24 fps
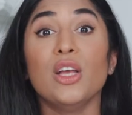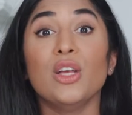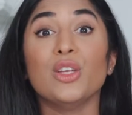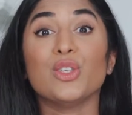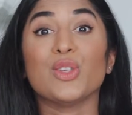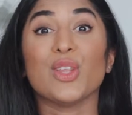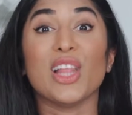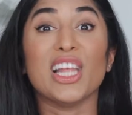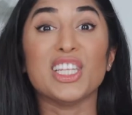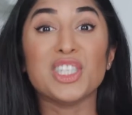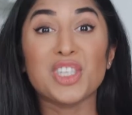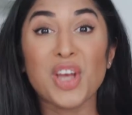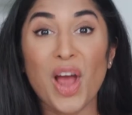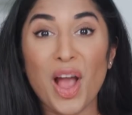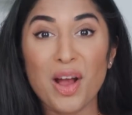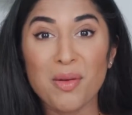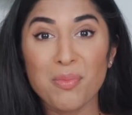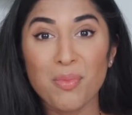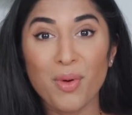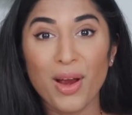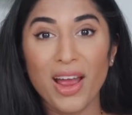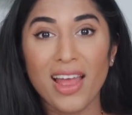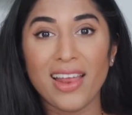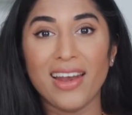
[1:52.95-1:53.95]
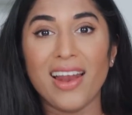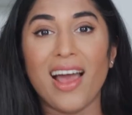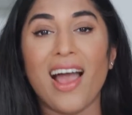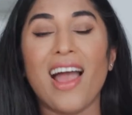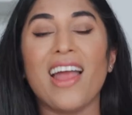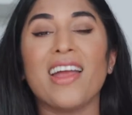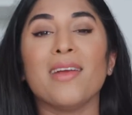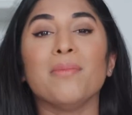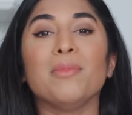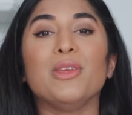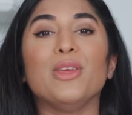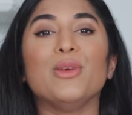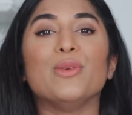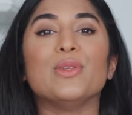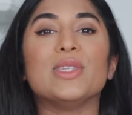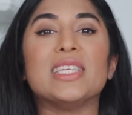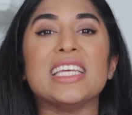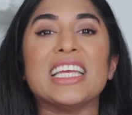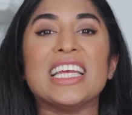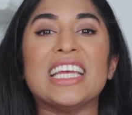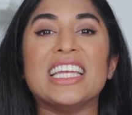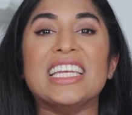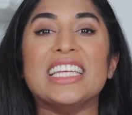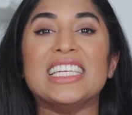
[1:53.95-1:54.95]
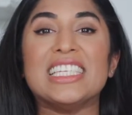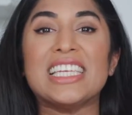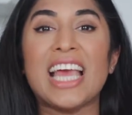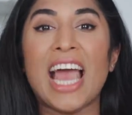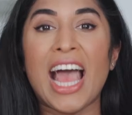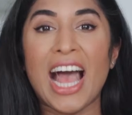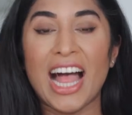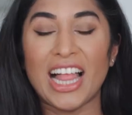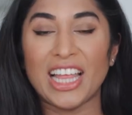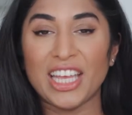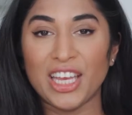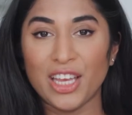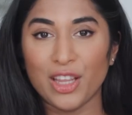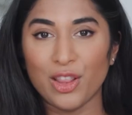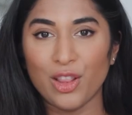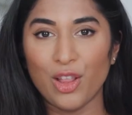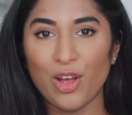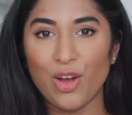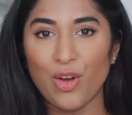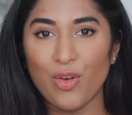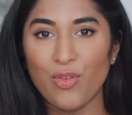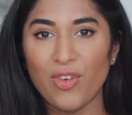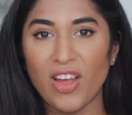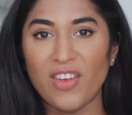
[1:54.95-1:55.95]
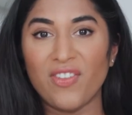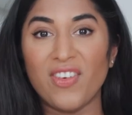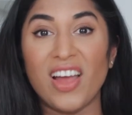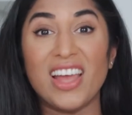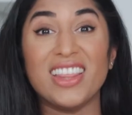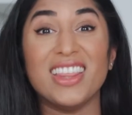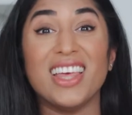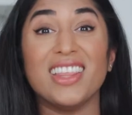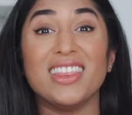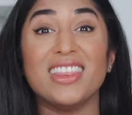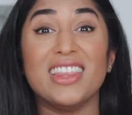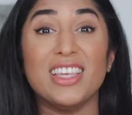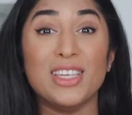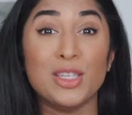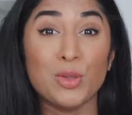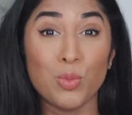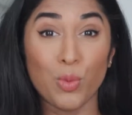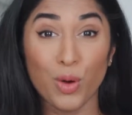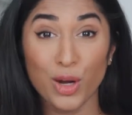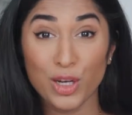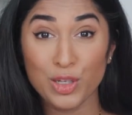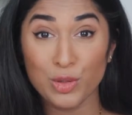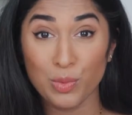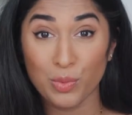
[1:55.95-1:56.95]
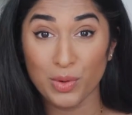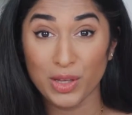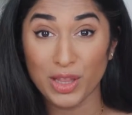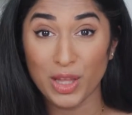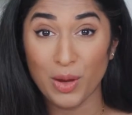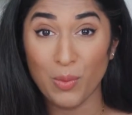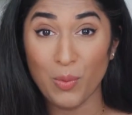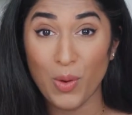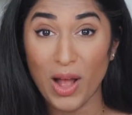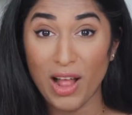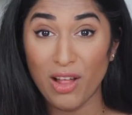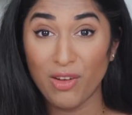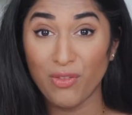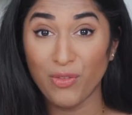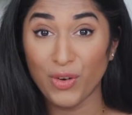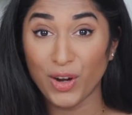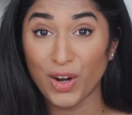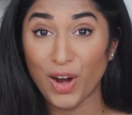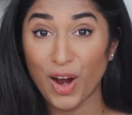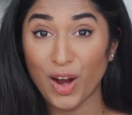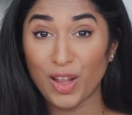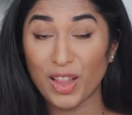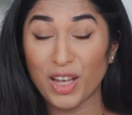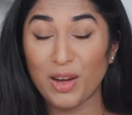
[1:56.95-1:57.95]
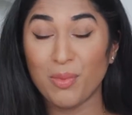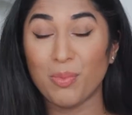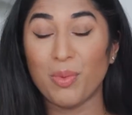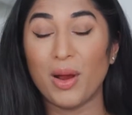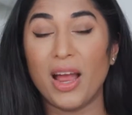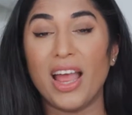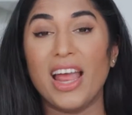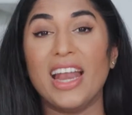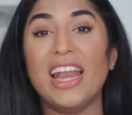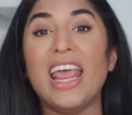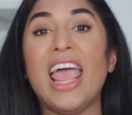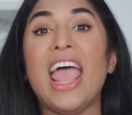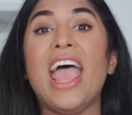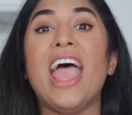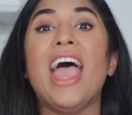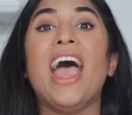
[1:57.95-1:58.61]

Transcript: So let's talk bread. I am using an Italian loaf. I find that this works really well for garlic bread.